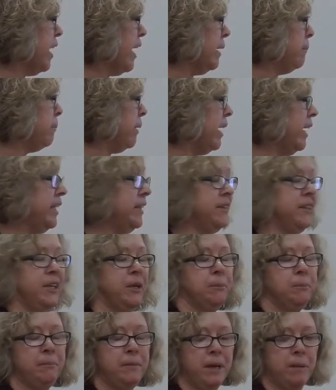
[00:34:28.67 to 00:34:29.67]
I bind
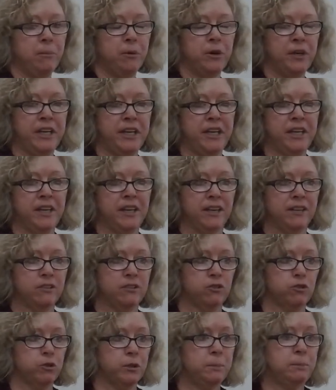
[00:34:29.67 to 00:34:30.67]
their memory
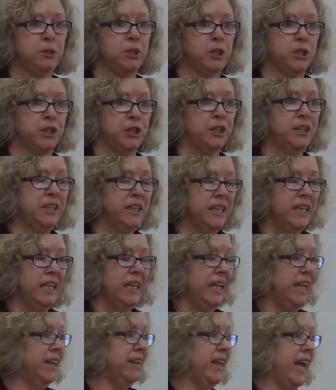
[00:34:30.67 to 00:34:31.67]
scripture
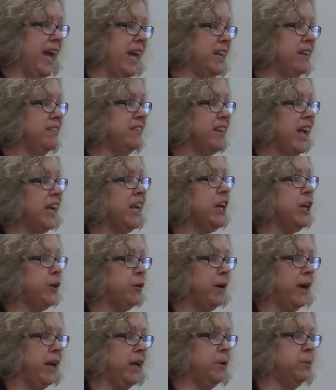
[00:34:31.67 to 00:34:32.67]
in that. In second
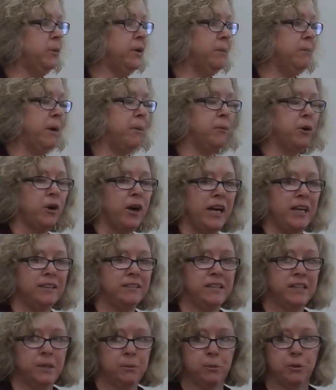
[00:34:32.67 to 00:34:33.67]
grade, we
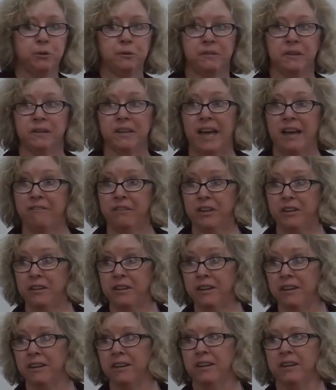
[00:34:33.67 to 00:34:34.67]
memorize Hebrews
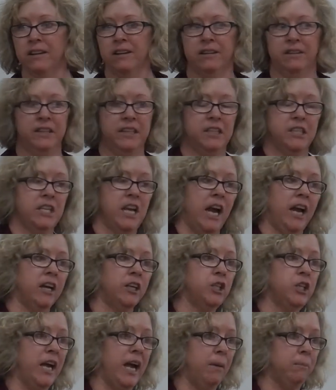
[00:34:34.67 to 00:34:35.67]
11, the
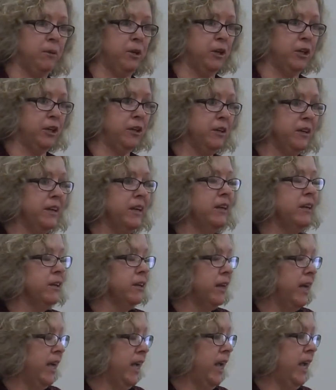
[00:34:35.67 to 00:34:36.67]
entire chapter,
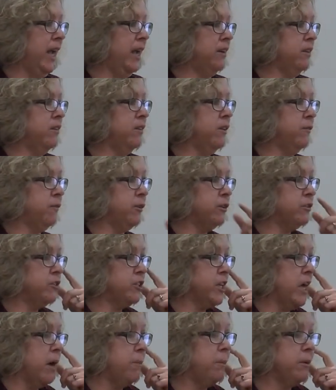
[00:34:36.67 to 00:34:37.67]
and the
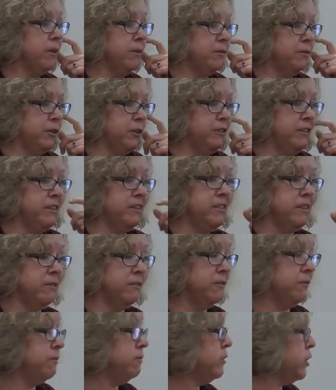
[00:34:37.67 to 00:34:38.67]
first couple of verses
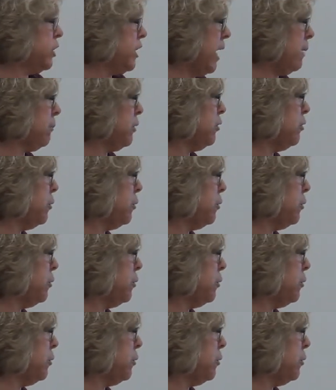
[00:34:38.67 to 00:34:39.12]
of chapter